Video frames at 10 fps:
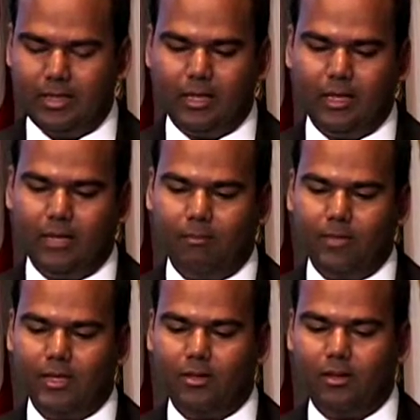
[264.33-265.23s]
Um,
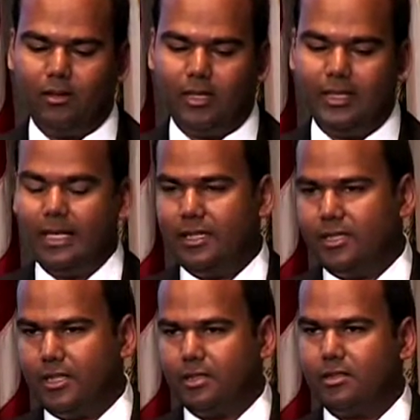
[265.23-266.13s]
it not only
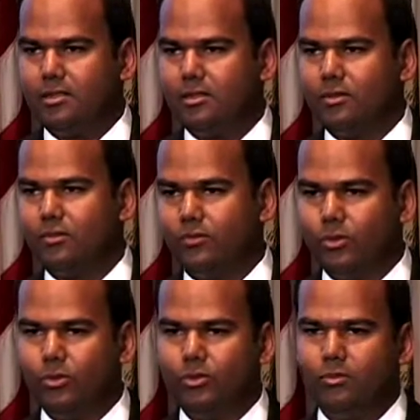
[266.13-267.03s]
digests
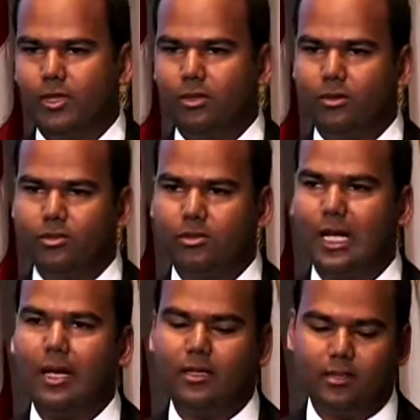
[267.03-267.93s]
food, but it also
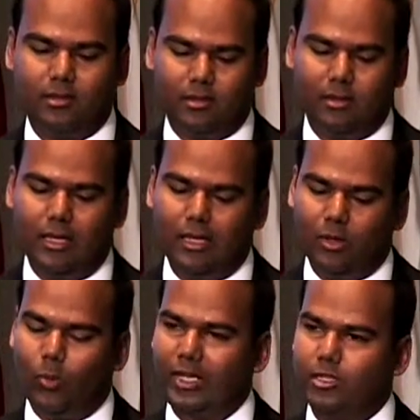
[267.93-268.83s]
carries certain uh,
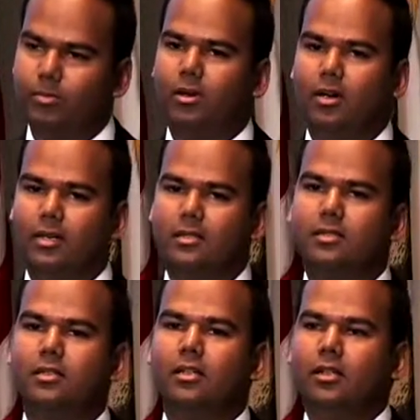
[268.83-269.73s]
waste
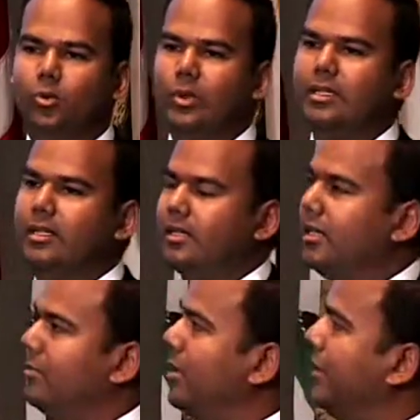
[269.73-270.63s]
products within it
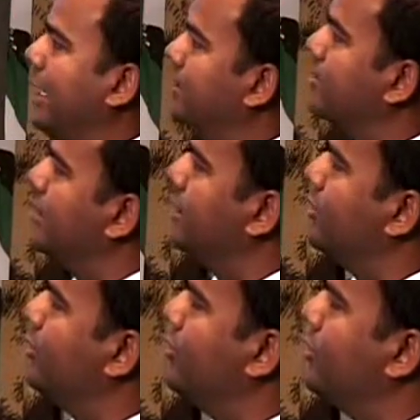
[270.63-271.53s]
that may be excreted
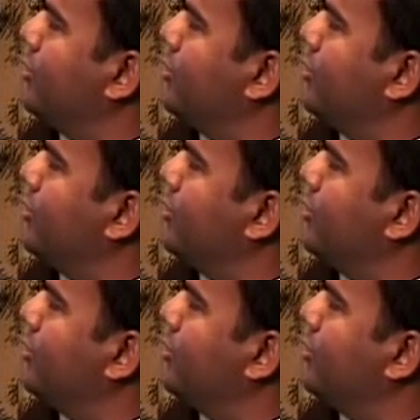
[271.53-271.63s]
through your